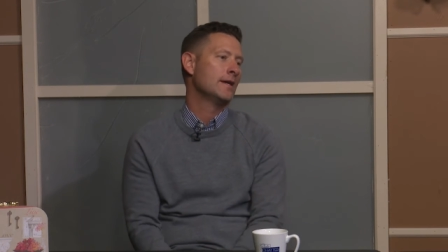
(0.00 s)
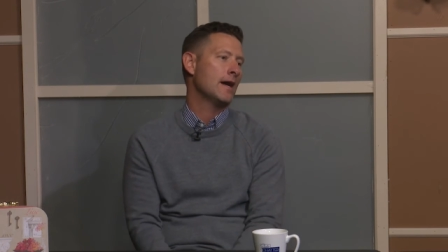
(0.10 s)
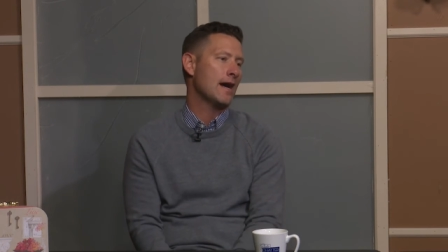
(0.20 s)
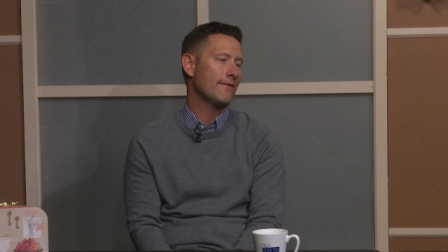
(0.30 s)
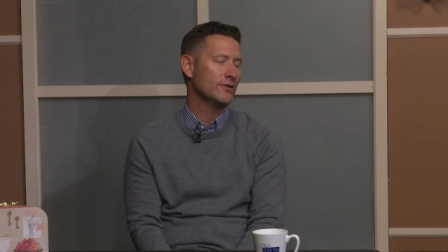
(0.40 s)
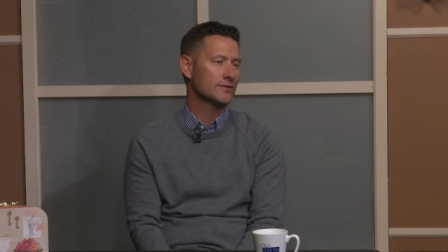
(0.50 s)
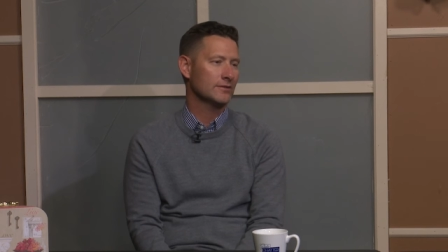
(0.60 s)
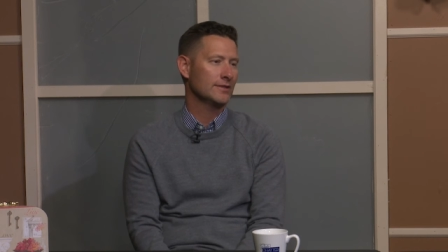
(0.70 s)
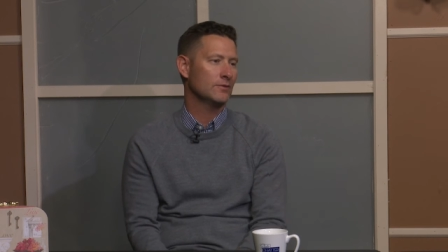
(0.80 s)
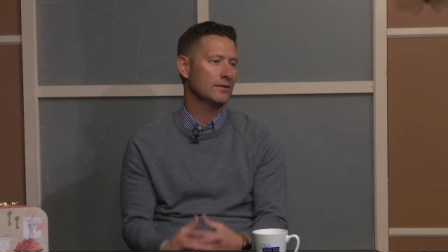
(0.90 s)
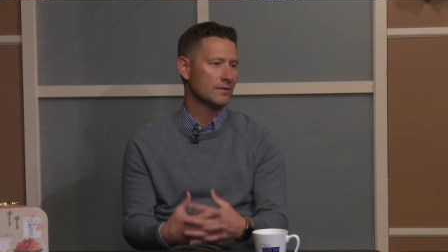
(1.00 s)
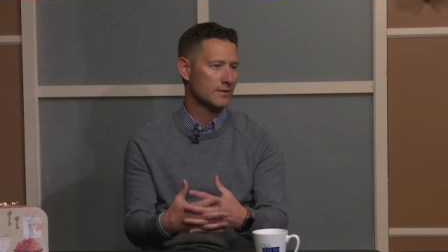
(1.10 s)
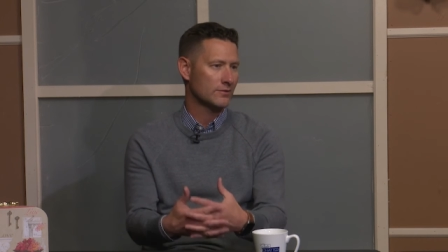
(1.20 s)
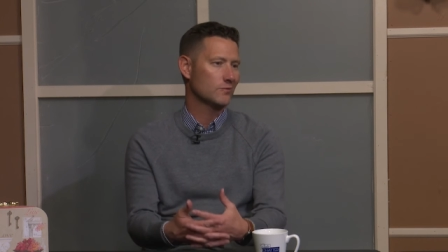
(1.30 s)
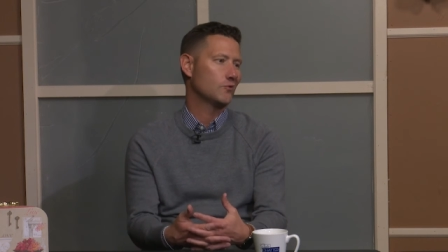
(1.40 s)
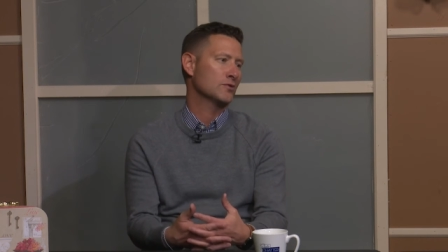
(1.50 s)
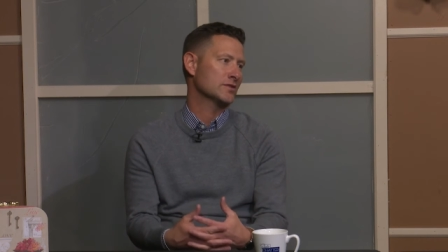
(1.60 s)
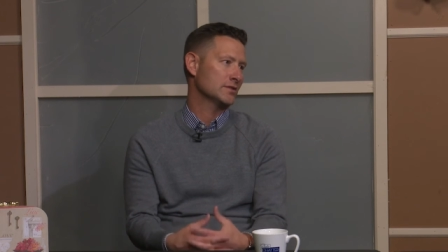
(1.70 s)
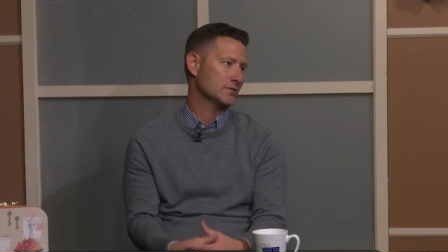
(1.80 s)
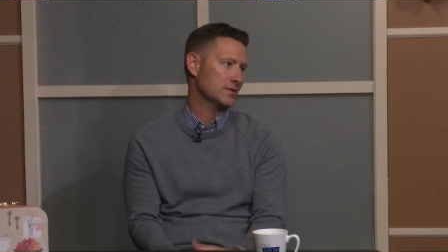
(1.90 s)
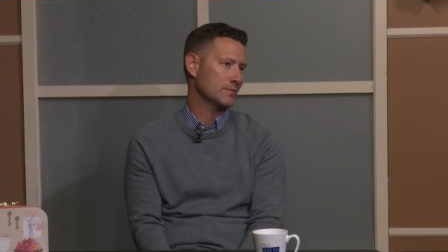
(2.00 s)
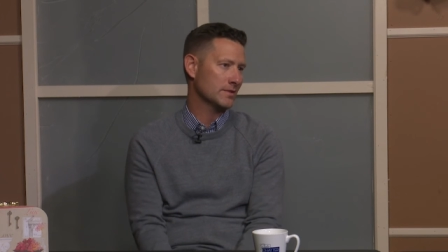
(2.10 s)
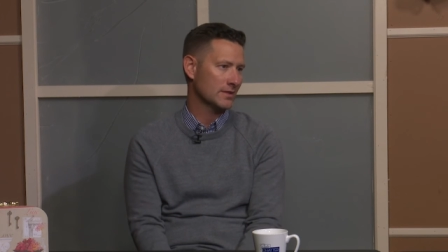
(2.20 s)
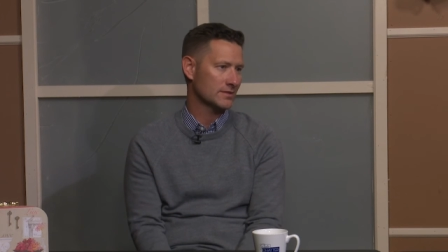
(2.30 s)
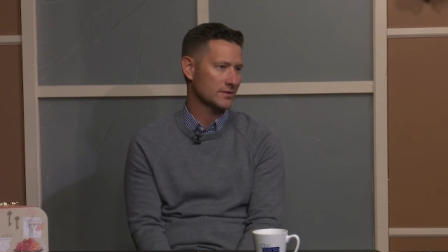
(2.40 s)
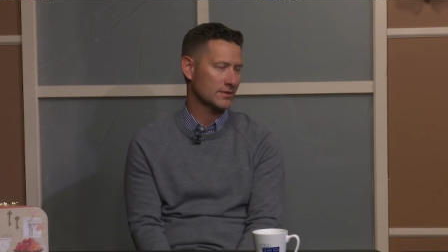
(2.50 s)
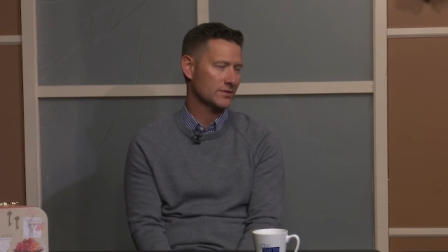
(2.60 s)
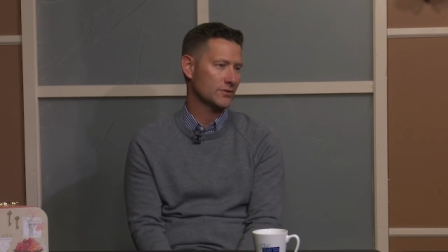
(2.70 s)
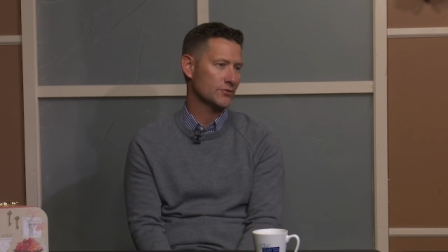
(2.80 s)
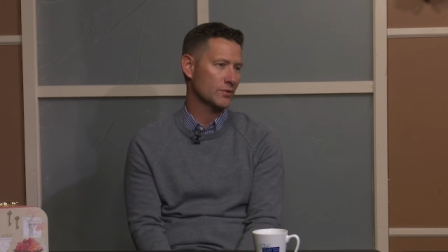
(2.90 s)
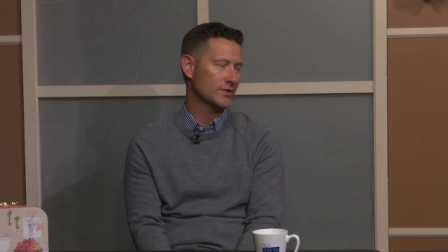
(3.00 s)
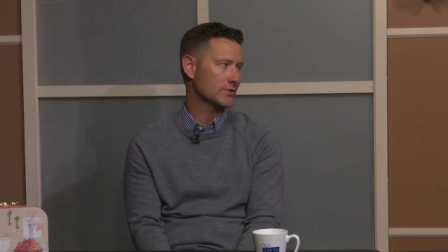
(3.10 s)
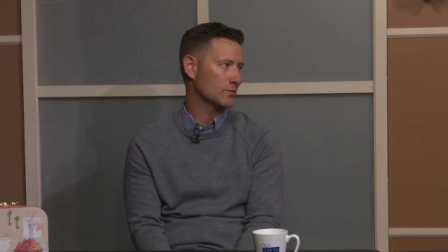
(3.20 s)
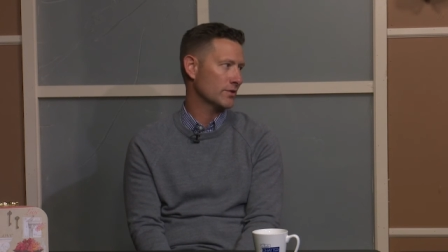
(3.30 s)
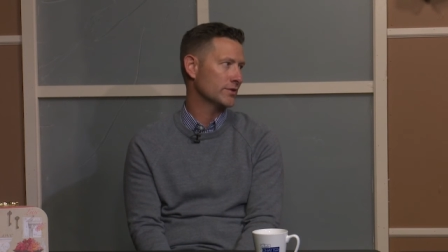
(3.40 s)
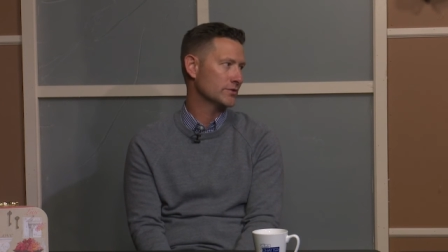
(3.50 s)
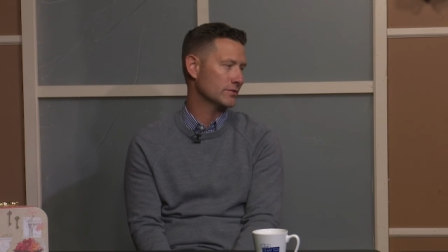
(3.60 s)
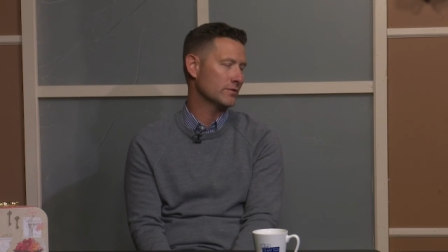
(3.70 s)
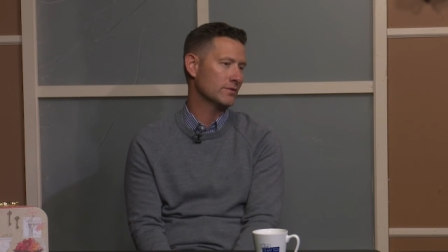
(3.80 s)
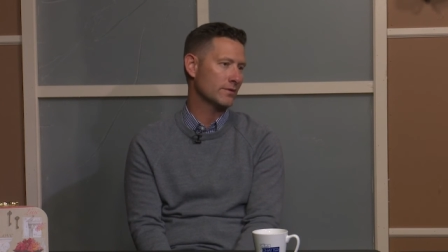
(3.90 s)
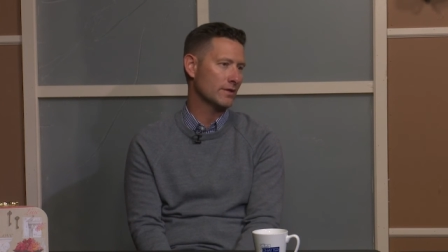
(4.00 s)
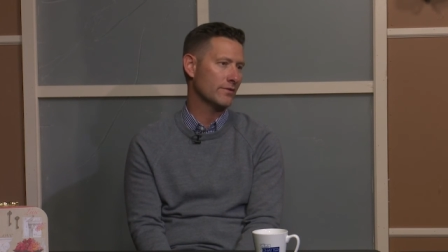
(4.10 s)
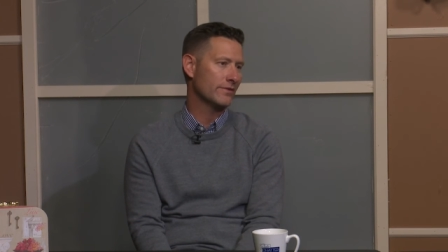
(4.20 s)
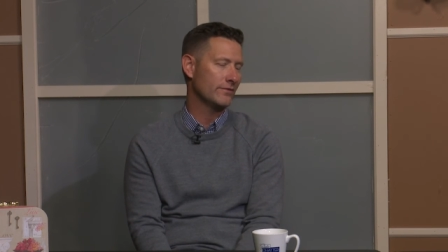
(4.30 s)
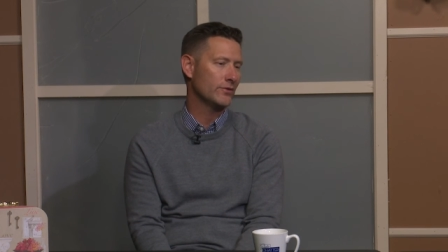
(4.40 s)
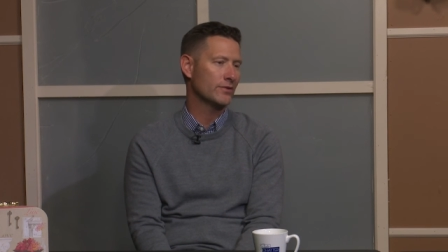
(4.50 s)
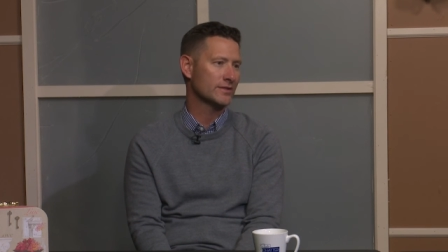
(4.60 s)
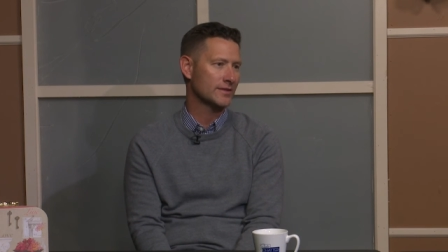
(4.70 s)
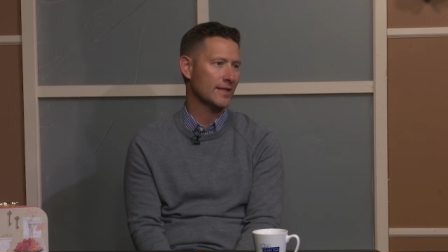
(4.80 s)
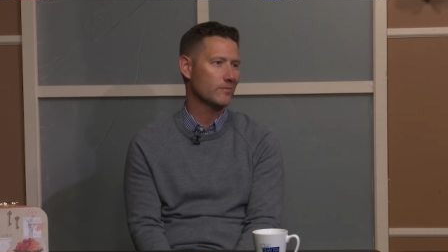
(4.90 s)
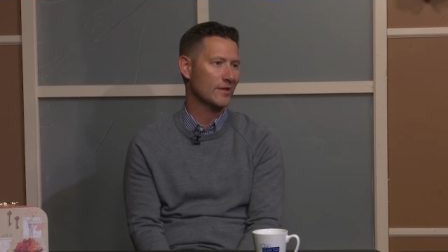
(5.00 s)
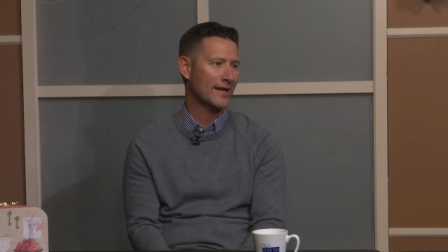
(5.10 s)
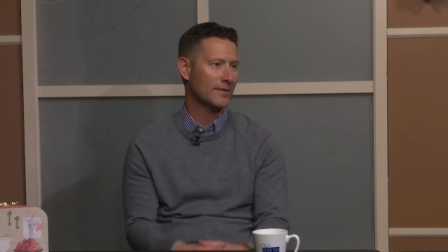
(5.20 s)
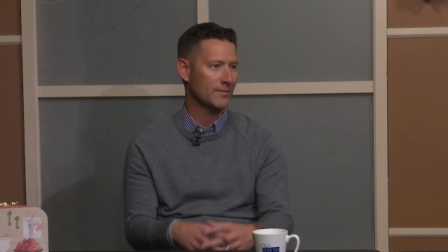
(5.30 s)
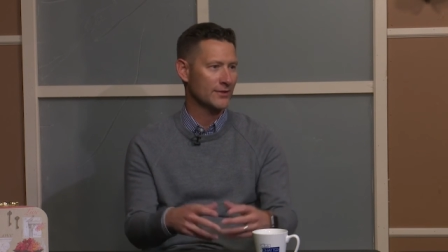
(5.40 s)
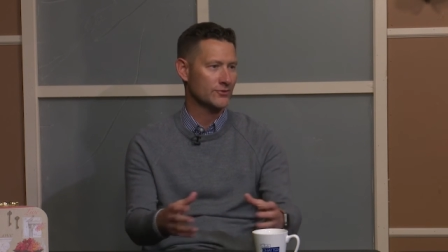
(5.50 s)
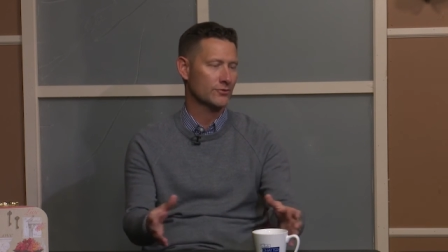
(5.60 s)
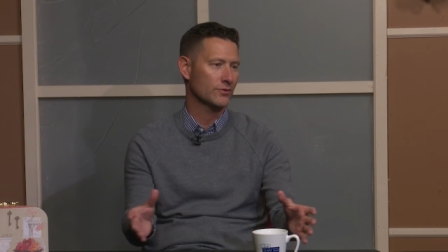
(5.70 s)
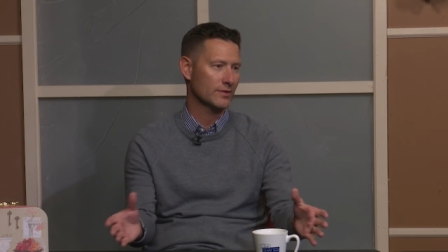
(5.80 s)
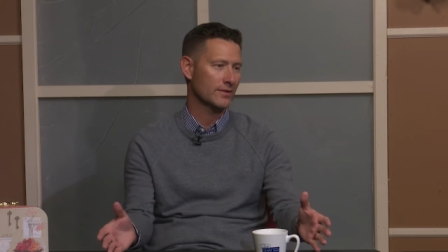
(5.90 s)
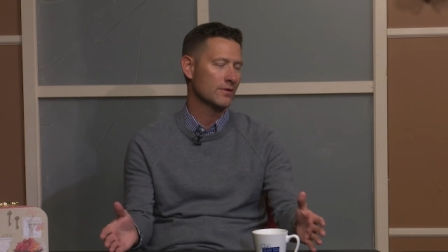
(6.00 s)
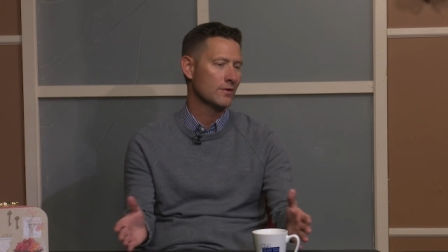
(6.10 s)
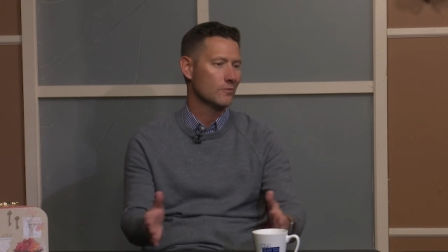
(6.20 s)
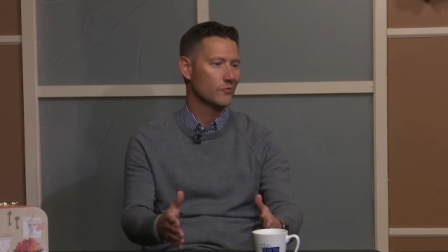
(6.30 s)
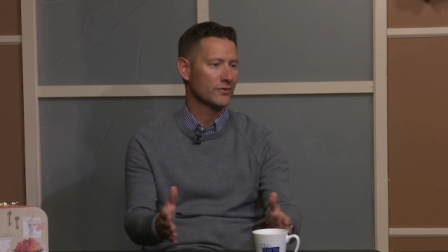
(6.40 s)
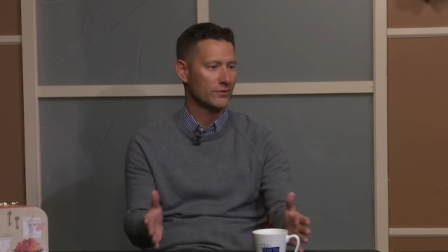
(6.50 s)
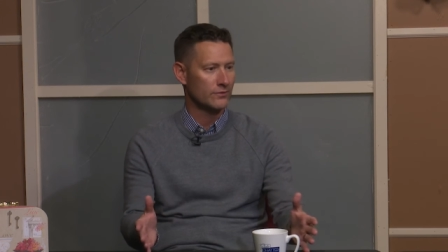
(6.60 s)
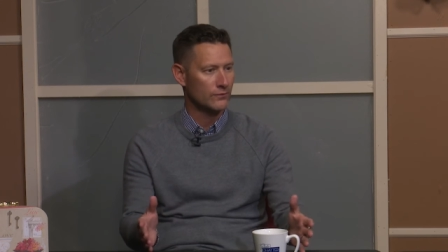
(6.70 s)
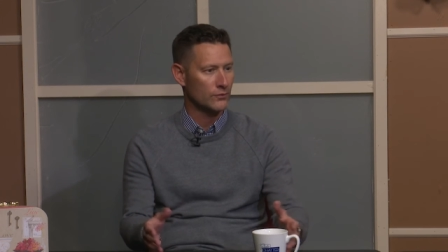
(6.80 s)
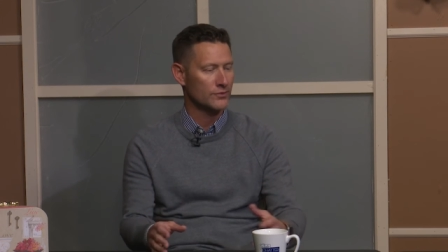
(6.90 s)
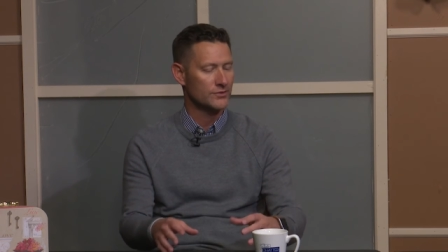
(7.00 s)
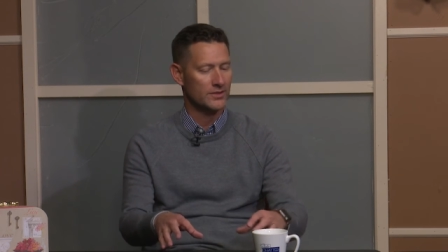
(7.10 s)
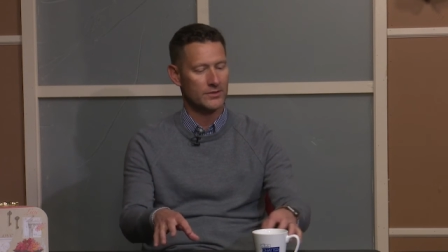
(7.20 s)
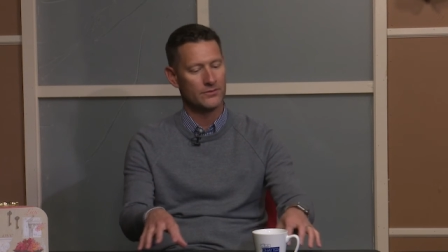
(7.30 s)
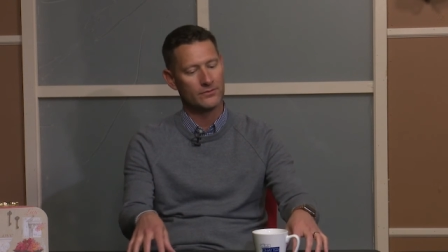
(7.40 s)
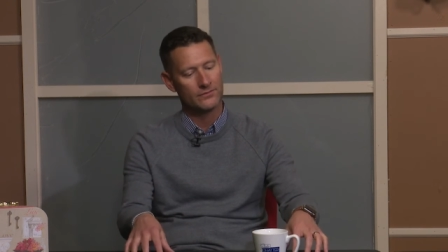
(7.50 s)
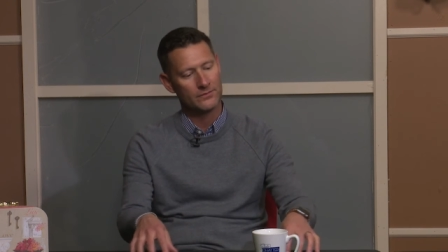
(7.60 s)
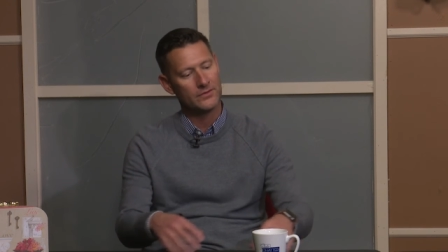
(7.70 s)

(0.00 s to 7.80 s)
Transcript: Obviously, a, a divorce is something, a, situation where you should uh, review an estate plan and make sure that with a divorce that you've,